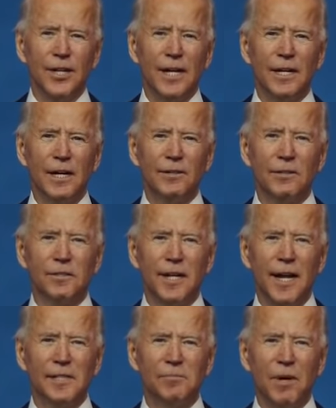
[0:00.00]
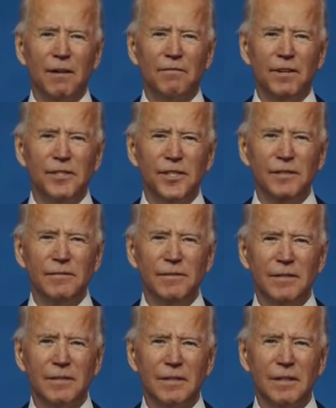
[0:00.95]
Jake understands my vision
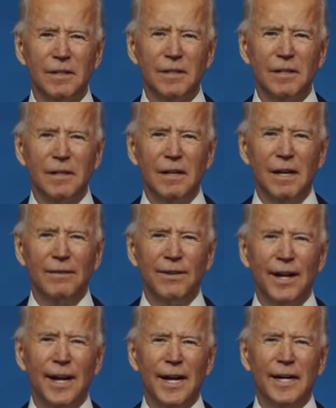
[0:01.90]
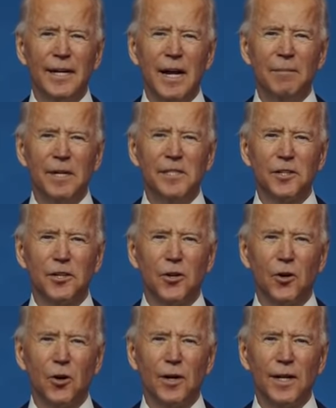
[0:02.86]
that economic
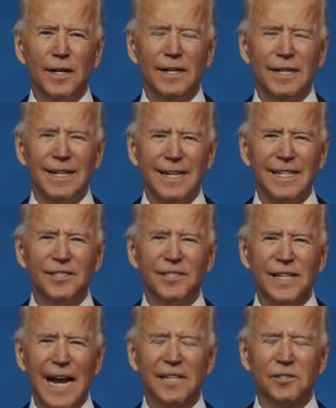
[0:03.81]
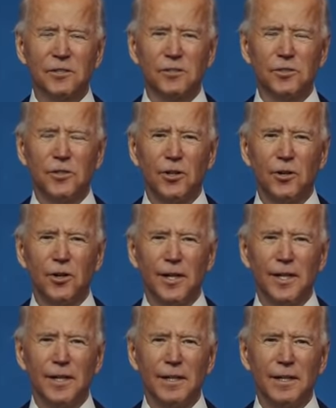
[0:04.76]
security is national
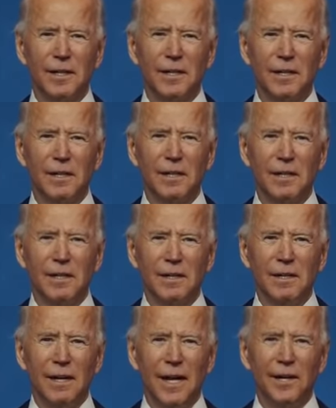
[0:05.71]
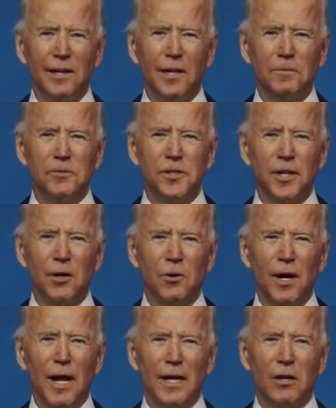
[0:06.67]
security, and it helps steer
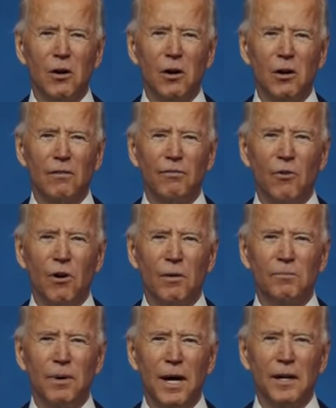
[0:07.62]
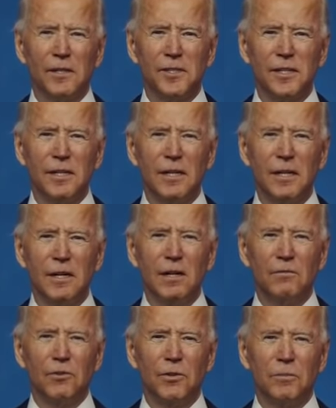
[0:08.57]
what I call a foreign policy
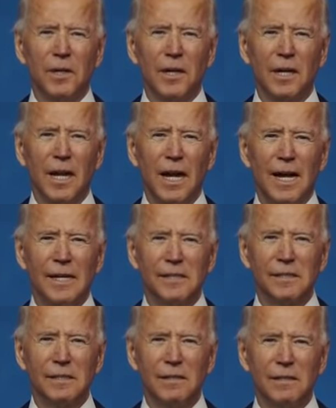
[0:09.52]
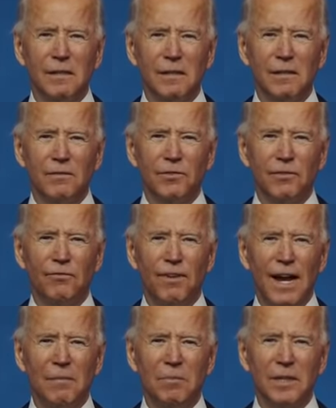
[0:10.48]
for the middle class, for
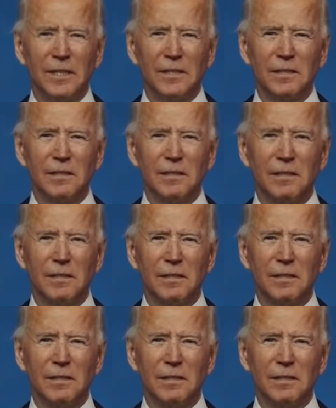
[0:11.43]
families